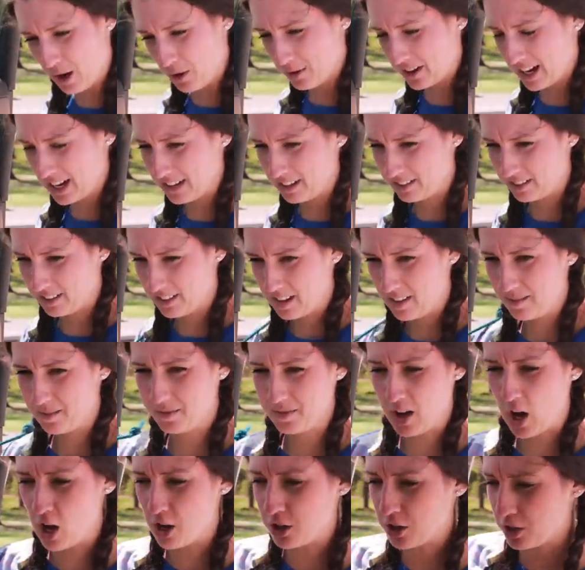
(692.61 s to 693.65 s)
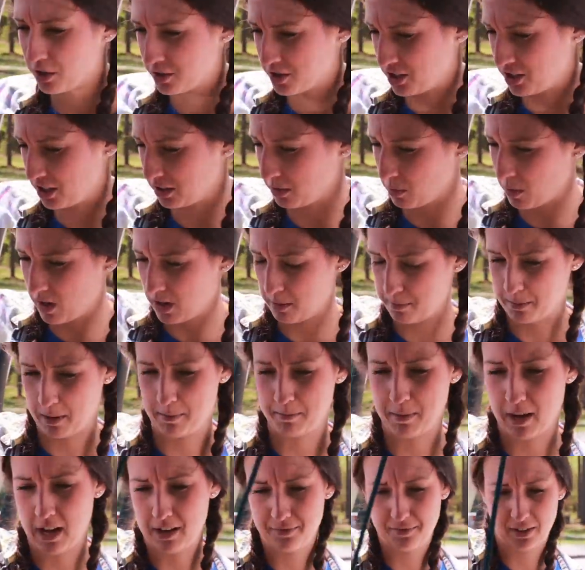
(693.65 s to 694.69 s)
Okay. I think I'm good. I'll go shut the water
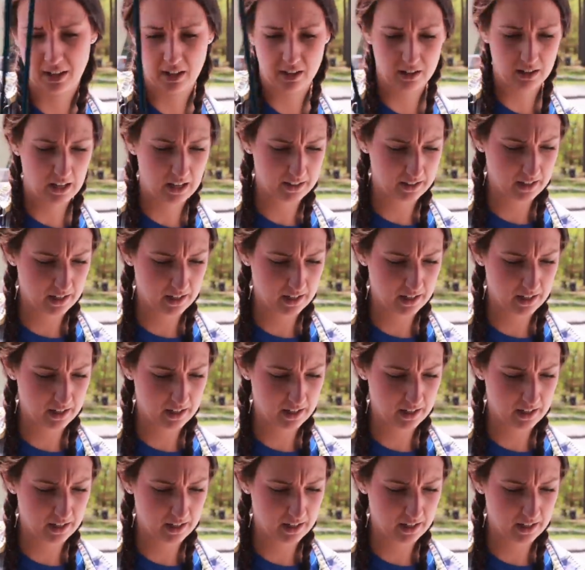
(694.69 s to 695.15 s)
pump off and I'll lock